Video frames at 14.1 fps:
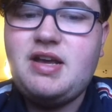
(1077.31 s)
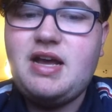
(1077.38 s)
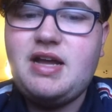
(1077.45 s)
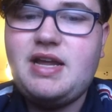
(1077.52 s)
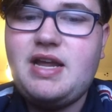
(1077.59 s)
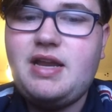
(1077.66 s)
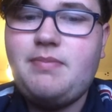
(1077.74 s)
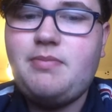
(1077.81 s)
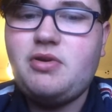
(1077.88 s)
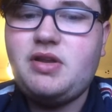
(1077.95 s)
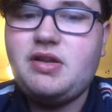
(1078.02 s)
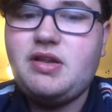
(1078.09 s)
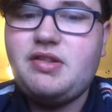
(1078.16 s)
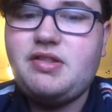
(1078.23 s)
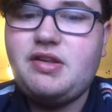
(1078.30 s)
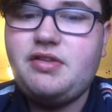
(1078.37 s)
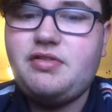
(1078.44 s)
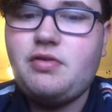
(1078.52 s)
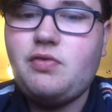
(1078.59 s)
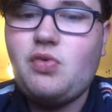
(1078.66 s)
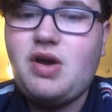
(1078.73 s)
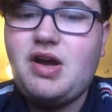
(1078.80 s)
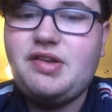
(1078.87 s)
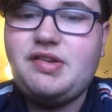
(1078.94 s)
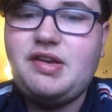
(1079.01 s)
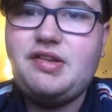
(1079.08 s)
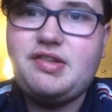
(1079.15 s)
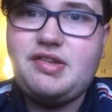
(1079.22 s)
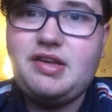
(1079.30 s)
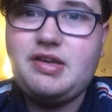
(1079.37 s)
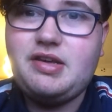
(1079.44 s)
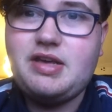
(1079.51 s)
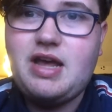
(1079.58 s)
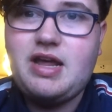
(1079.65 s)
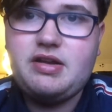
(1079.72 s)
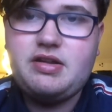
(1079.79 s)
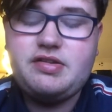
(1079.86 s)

and anybody that thinks otherwise need to think again.